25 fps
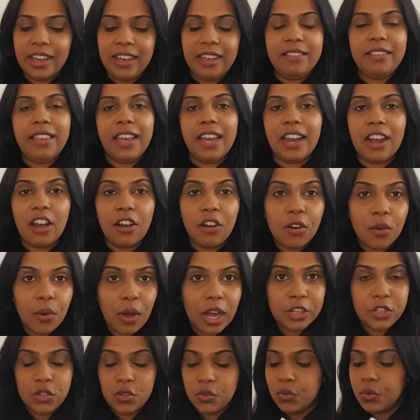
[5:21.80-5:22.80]
then
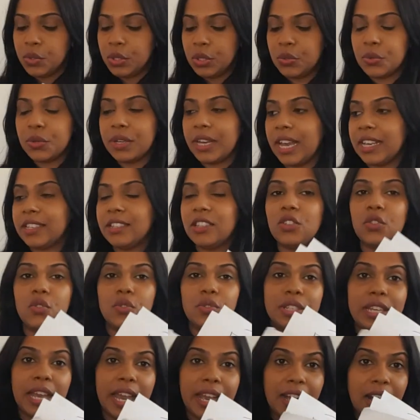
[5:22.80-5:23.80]
what you will do next is you
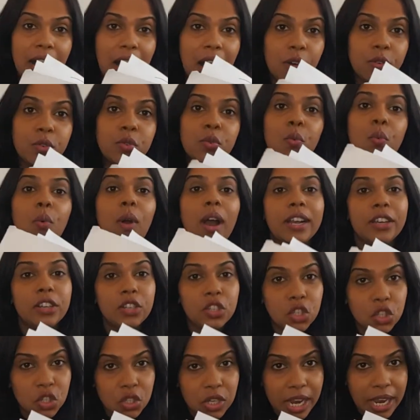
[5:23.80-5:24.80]
take out one
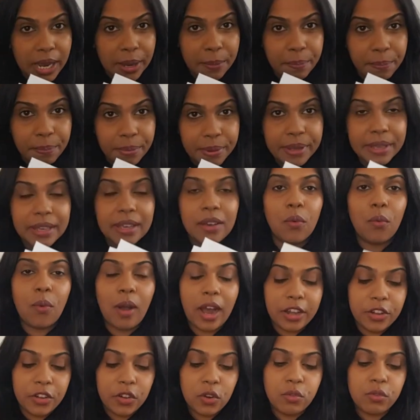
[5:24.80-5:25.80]
shape,
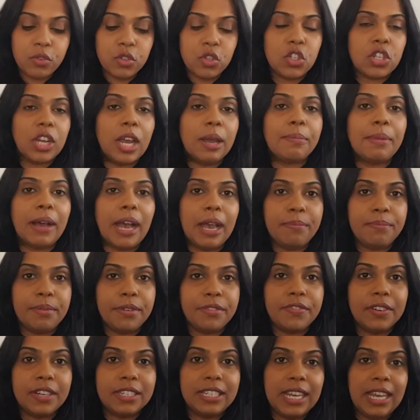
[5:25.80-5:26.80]
one known shape. I
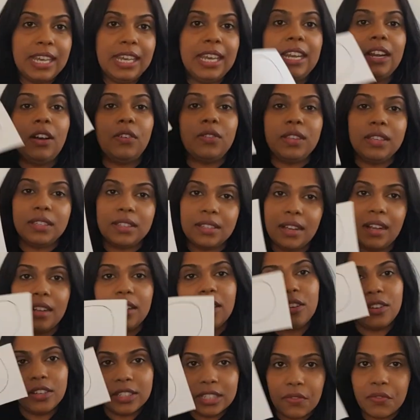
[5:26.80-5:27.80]
prefer taking out the circle
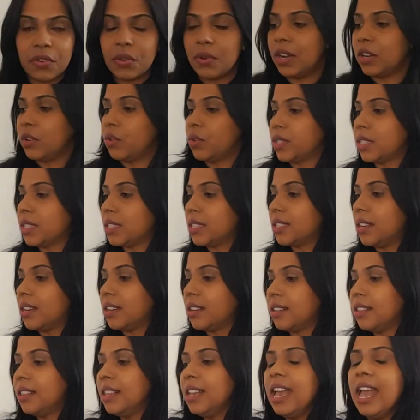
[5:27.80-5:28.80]
because everyone knows the
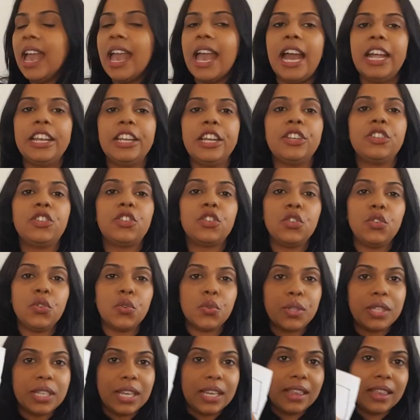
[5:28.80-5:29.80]
circle, and
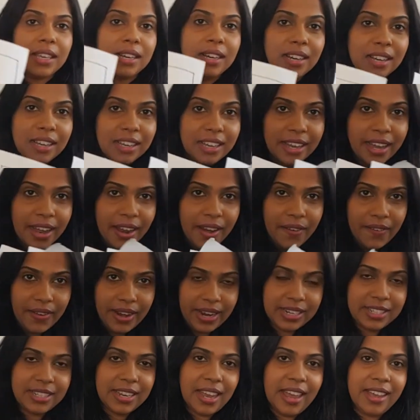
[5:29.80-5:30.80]
introducing the
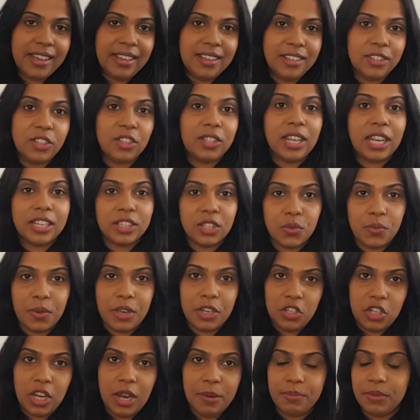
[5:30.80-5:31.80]
rectangle. So that's the way
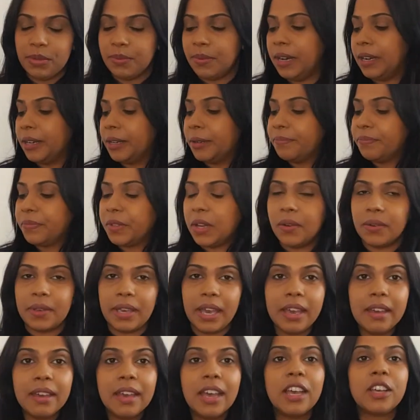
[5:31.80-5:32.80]
shapes work.
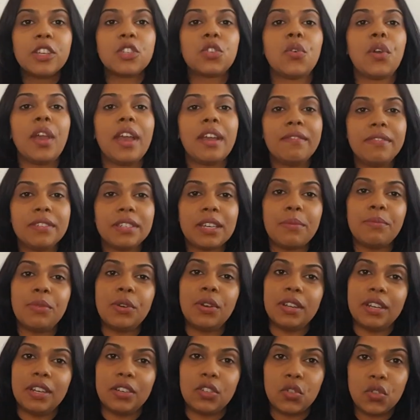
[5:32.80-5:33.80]
Okay? So every time you're
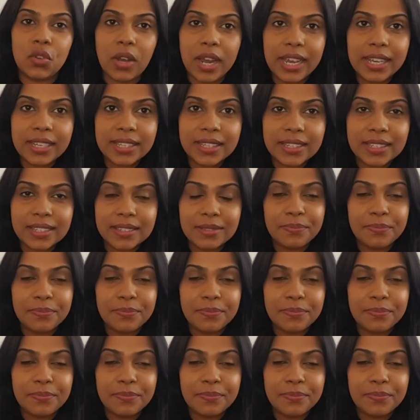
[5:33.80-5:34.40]
going to trace,